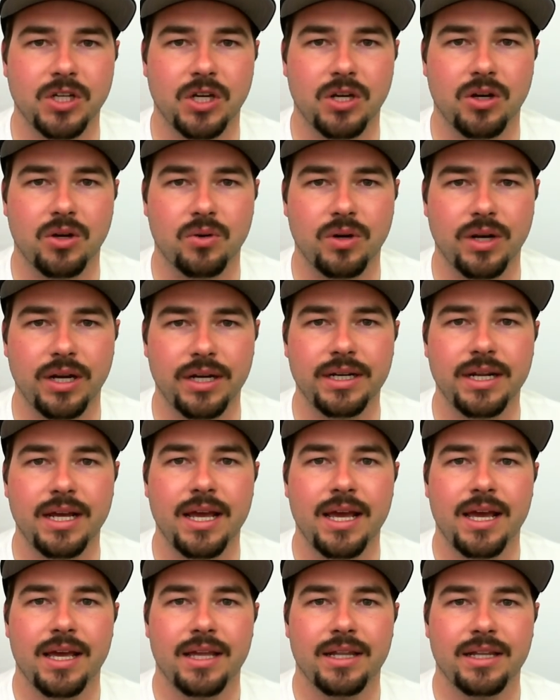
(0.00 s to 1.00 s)
All right,
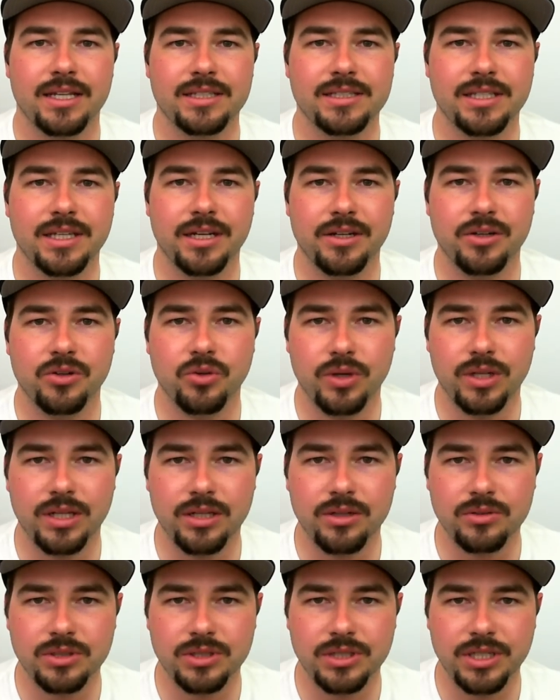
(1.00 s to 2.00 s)
let's get into a
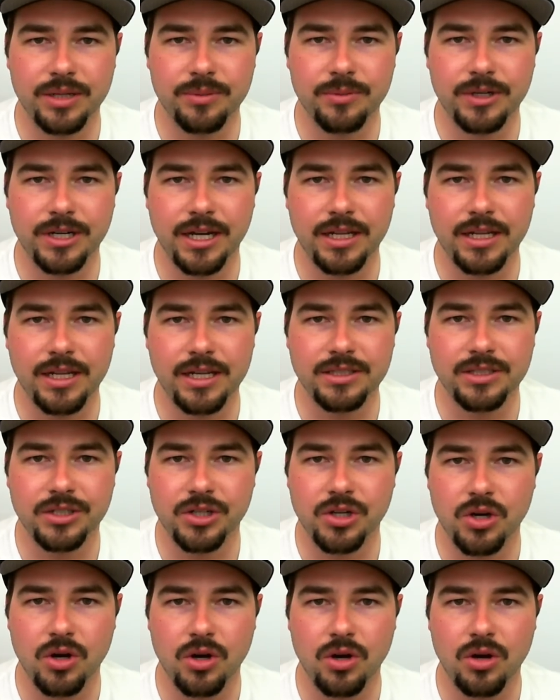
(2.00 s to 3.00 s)
little segment I like to
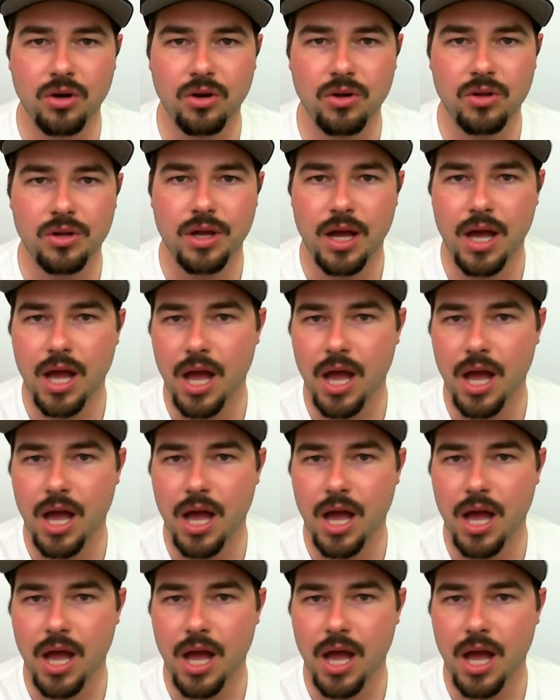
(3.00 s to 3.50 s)
call